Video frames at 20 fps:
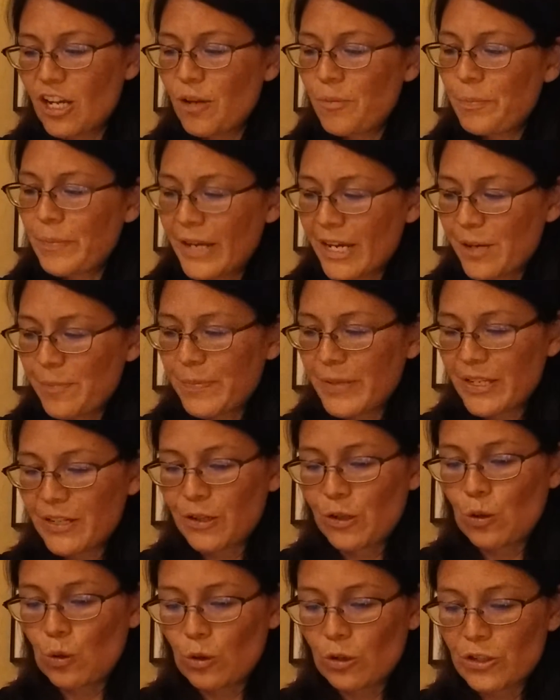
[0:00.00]
may it be a
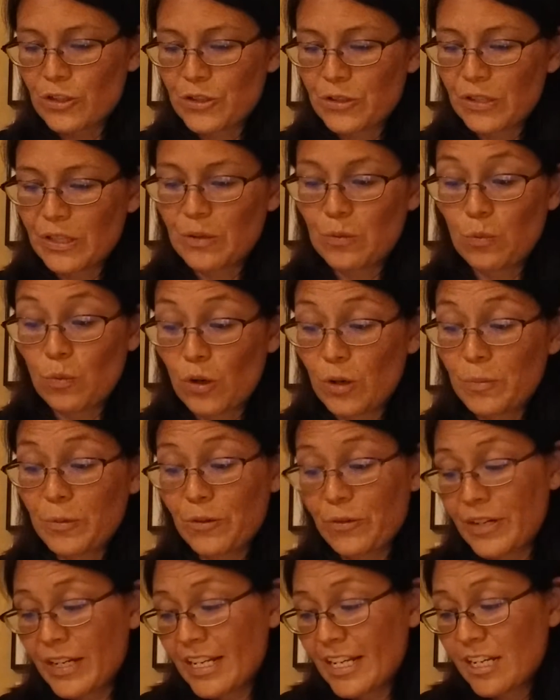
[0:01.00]
cordial and warm
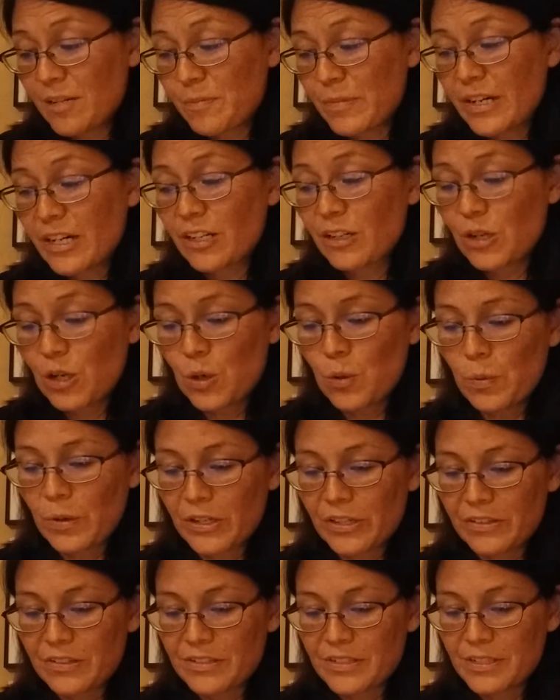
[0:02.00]
greeting among
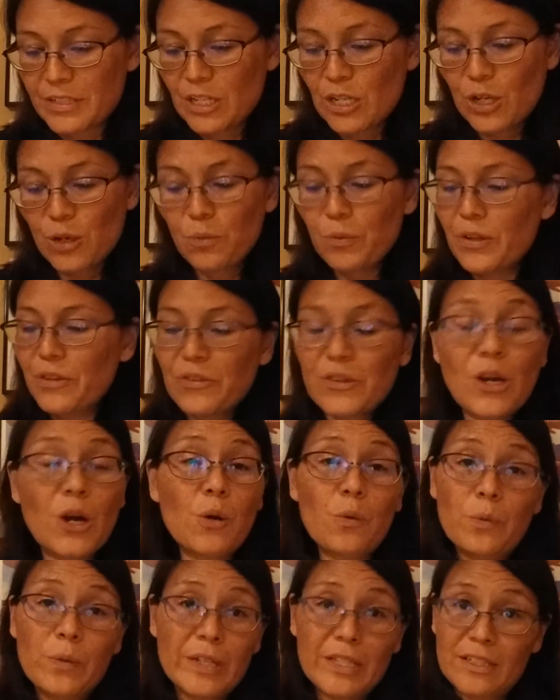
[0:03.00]
coworkers with
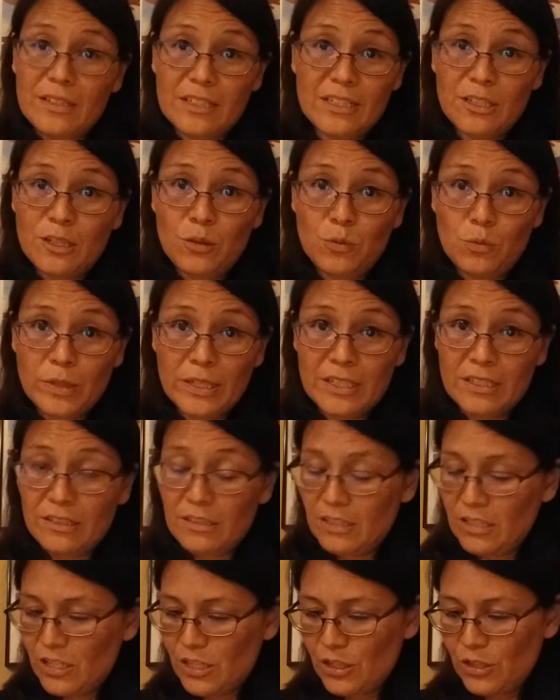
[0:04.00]
no ill
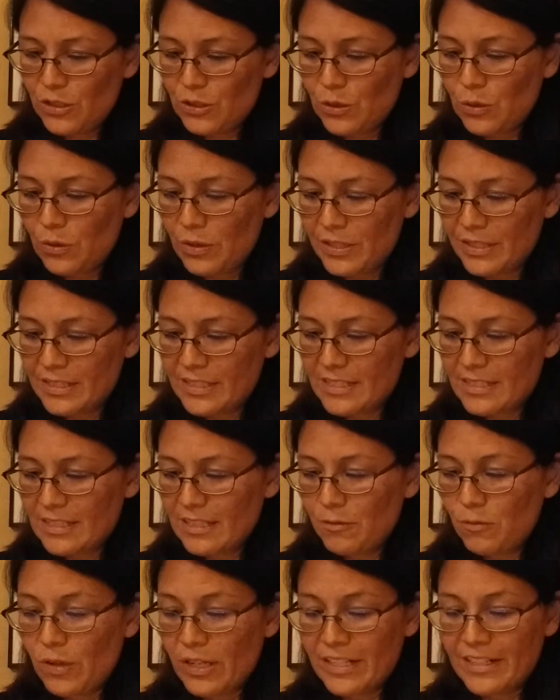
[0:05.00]
will towards
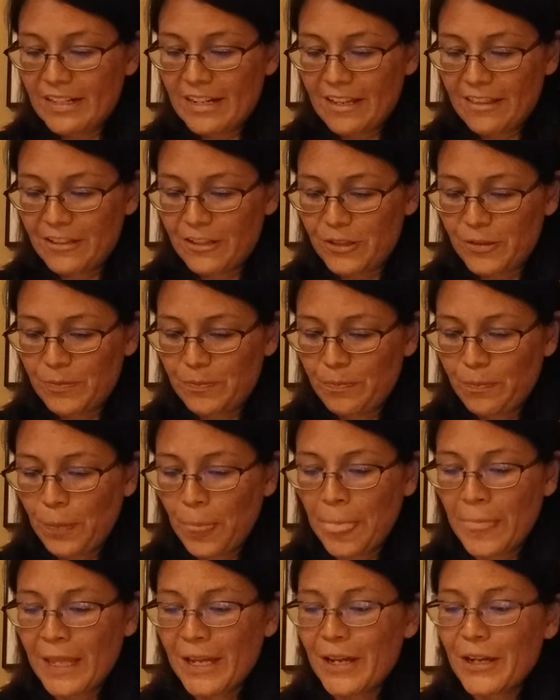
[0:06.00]
one another.
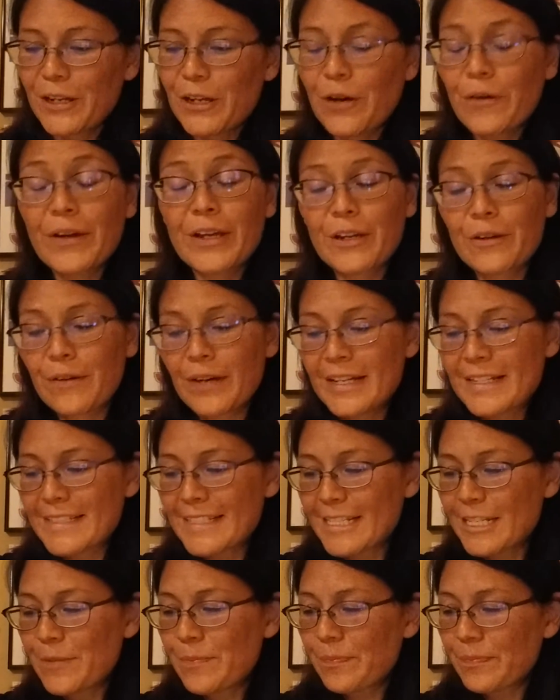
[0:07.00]
Going
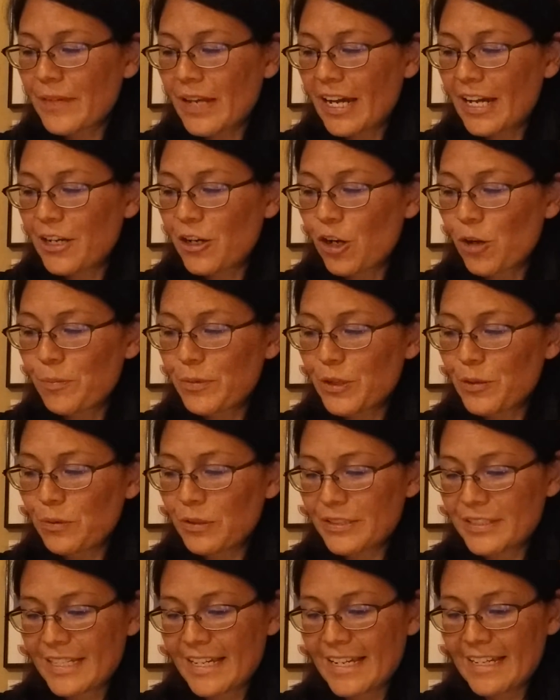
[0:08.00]
crazy? I hope you
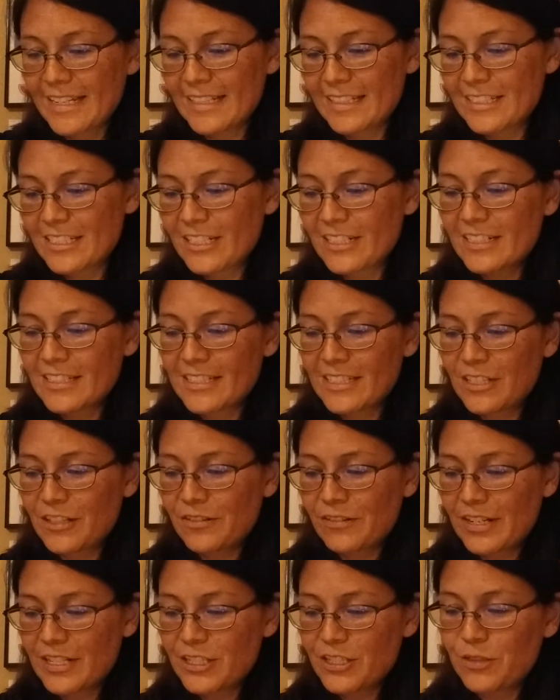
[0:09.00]
will take into
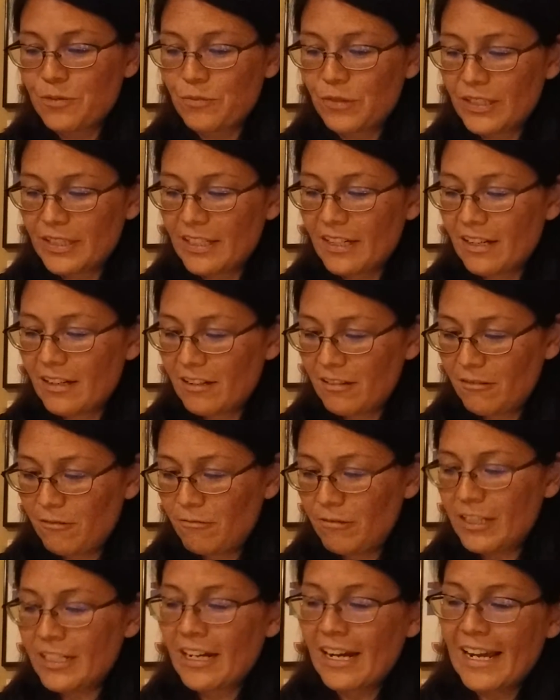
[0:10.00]
consideration
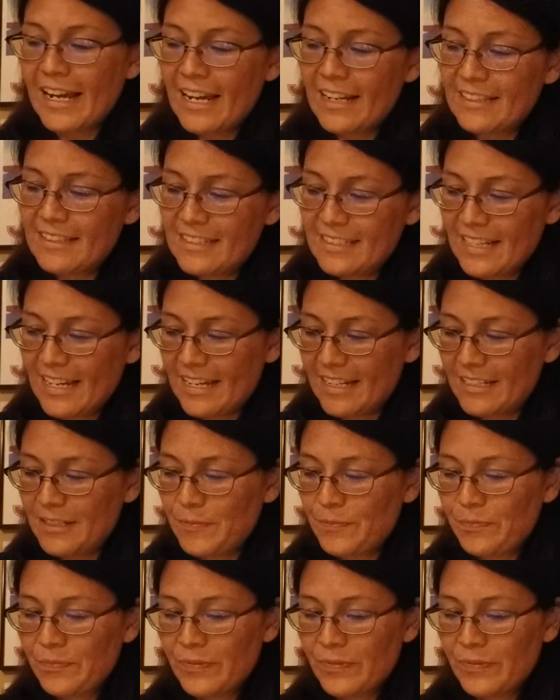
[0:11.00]
what I had said.